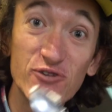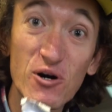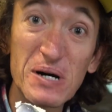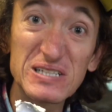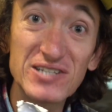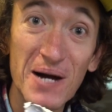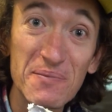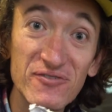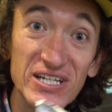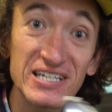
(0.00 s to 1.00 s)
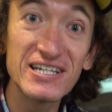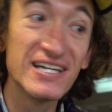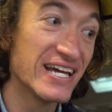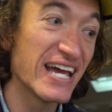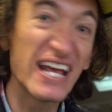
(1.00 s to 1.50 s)
foam on top of it,
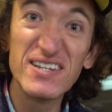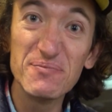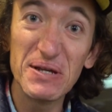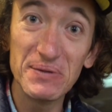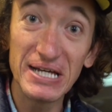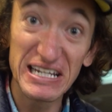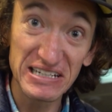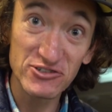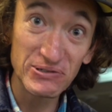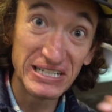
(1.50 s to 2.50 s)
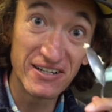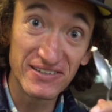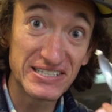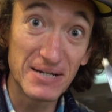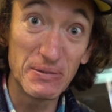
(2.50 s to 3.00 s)
and then maybe add a treat on
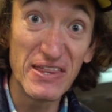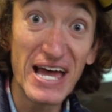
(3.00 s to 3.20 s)
the top of